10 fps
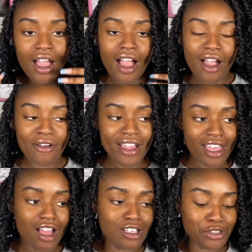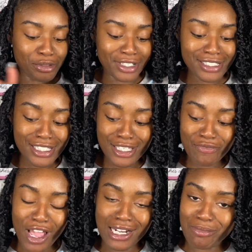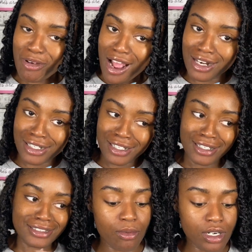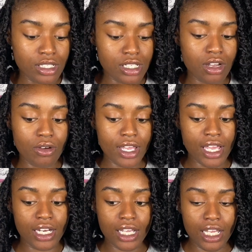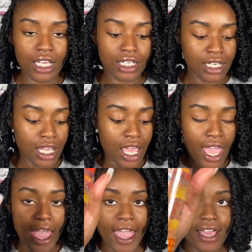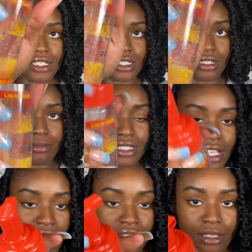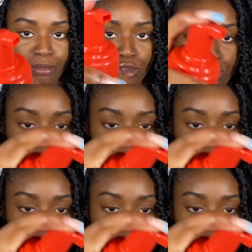Alright y'all, so this is the final product. I wanted to go ahead and add some styling mousse